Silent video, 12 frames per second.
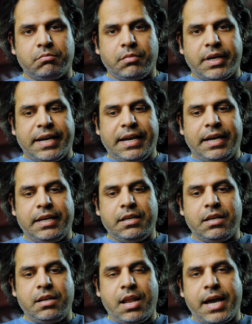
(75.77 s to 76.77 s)
And
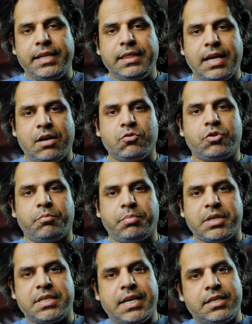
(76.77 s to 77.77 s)
ninth house
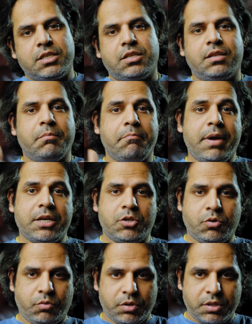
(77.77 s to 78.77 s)
represents the
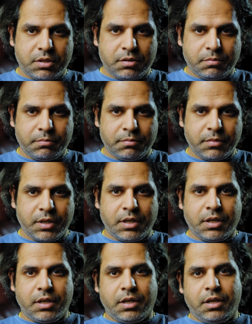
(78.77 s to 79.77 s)
mentors,
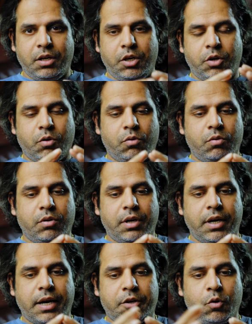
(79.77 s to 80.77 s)
you know,
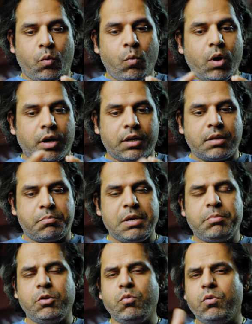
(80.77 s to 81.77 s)
at your work, the
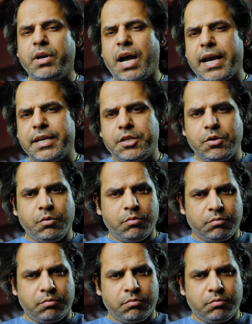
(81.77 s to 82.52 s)
people who guide you